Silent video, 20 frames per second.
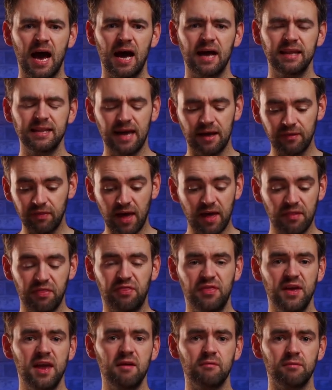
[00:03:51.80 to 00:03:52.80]
And now that
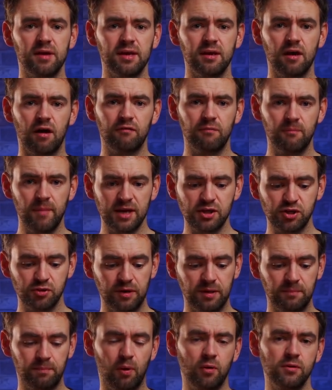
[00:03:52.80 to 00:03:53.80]
theory of
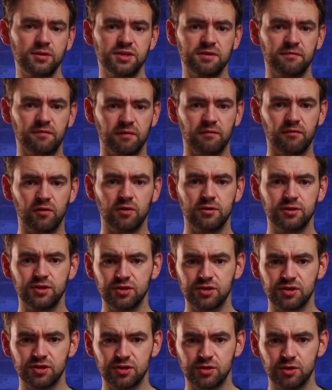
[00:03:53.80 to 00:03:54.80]
measuring point of
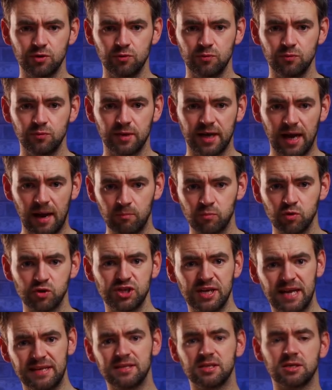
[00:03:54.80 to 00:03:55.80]
convergence to camera
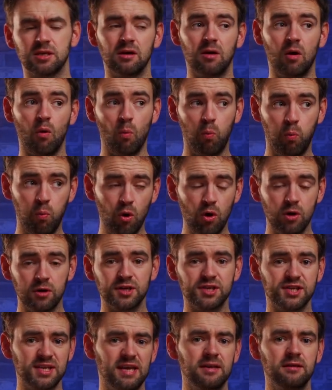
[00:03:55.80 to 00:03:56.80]
sensor
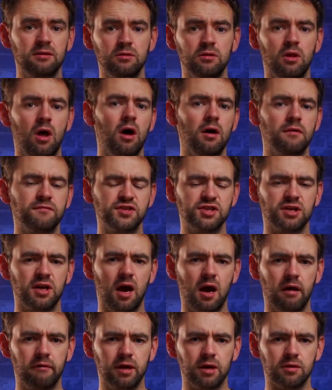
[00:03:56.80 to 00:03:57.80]
works in a lot of
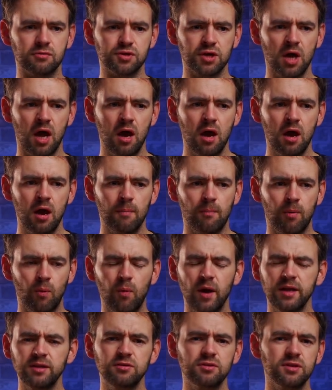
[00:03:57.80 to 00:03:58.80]
scenarios.
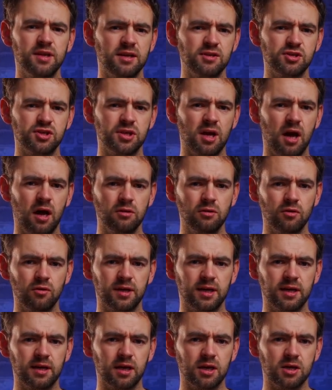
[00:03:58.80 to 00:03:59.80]
But when you then start
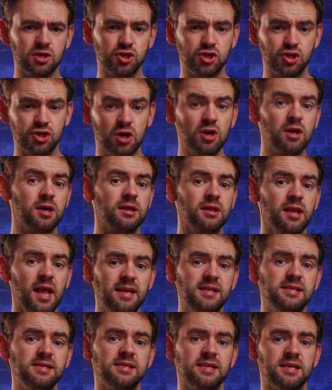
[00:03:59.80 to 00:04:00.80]
looking at certain
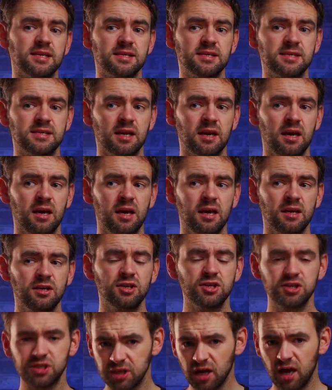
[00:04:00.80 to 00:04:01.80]
lenses,
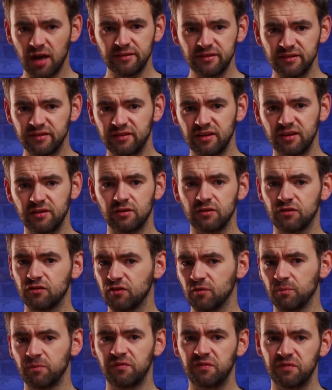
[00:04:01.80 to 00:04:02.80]
you start to see there's
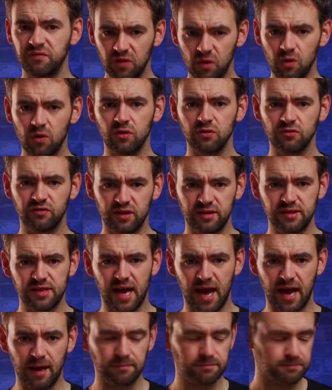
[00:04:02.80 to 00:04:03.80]
some flaws in
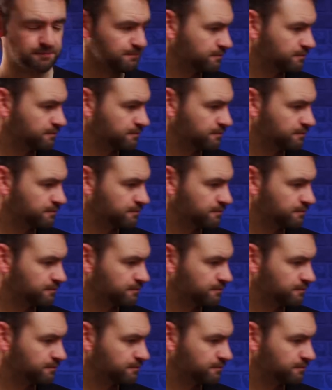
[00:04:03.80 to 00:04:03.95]
that.